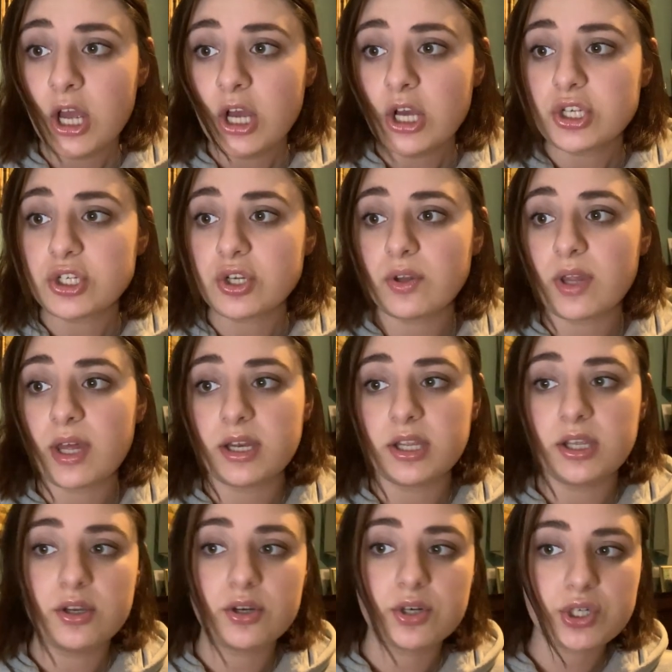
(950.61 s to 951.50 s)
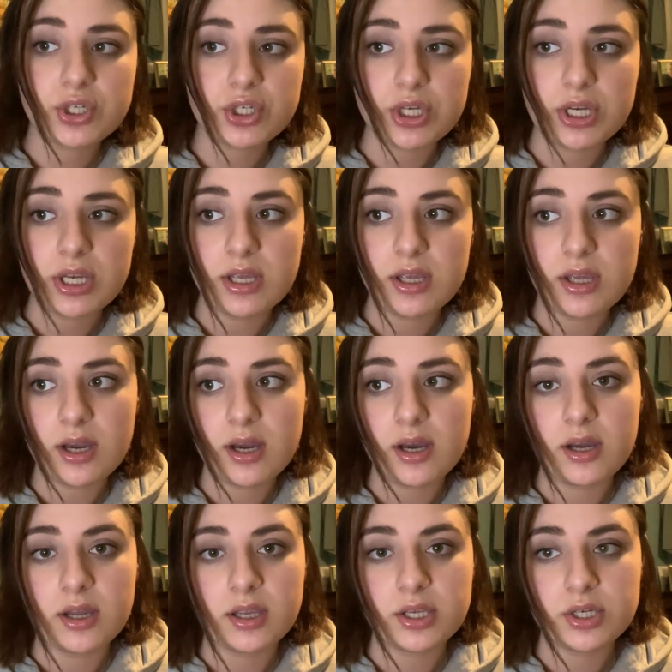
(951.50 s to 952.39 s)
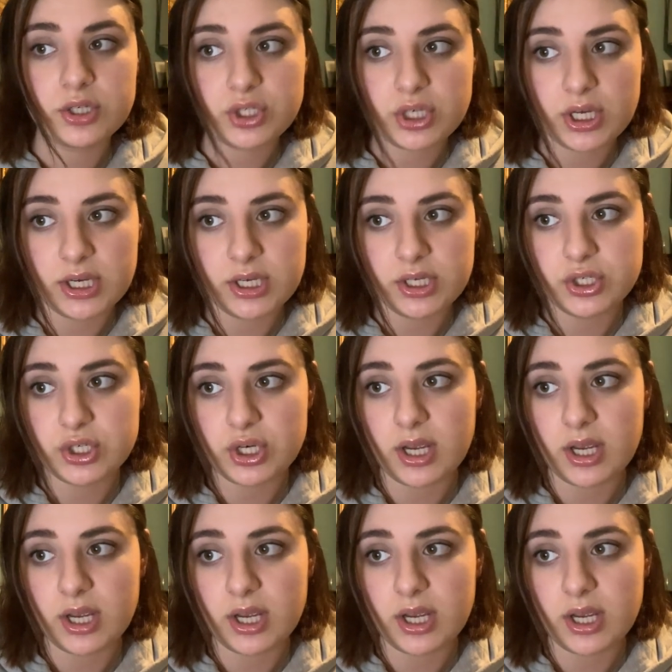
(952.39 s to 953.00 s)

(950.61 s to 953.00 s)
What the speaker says: so that he or she can change